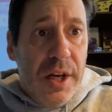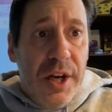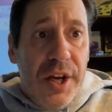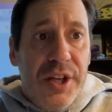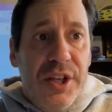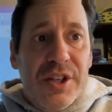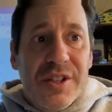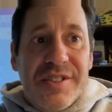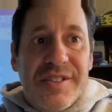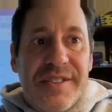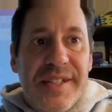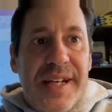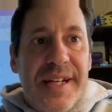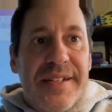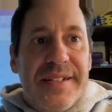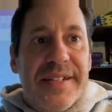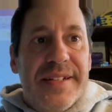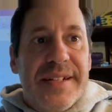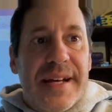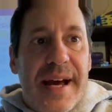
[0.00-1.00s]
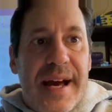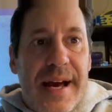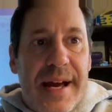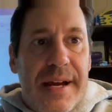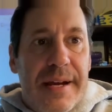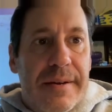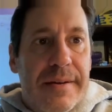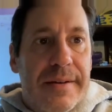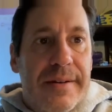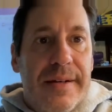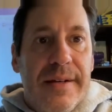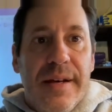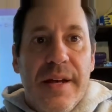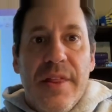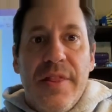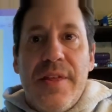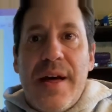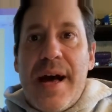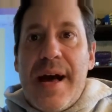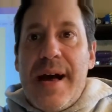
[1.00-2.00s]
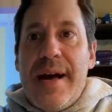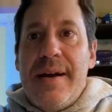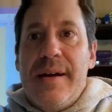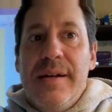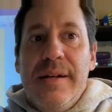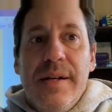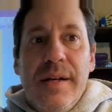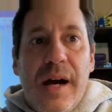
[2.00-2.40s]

You'll see today that